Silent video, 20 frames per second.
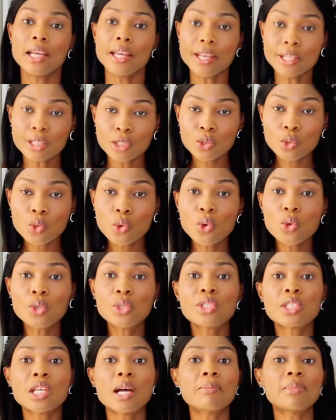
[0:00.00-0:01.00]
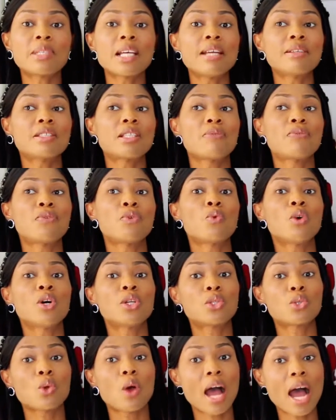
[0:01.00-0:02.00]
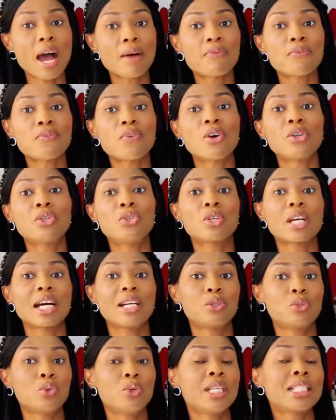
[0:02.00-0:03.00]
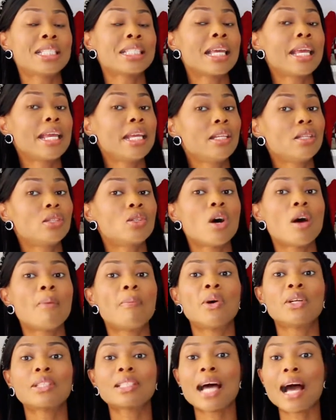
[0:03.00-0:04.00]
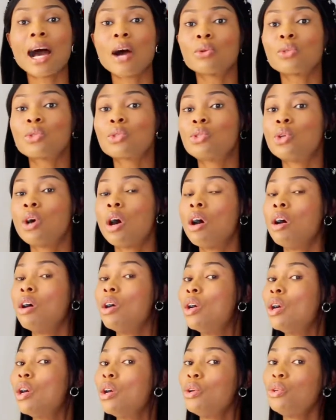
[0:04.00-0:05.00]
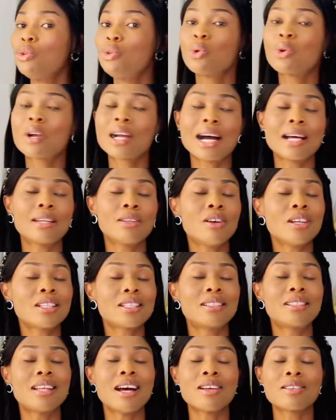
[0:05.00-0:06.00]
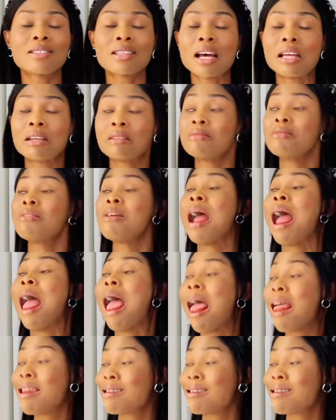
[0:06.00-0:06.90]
It's good sometimes if you want to have fun, you can do it indoor, but outdoor, you cannot dance and look.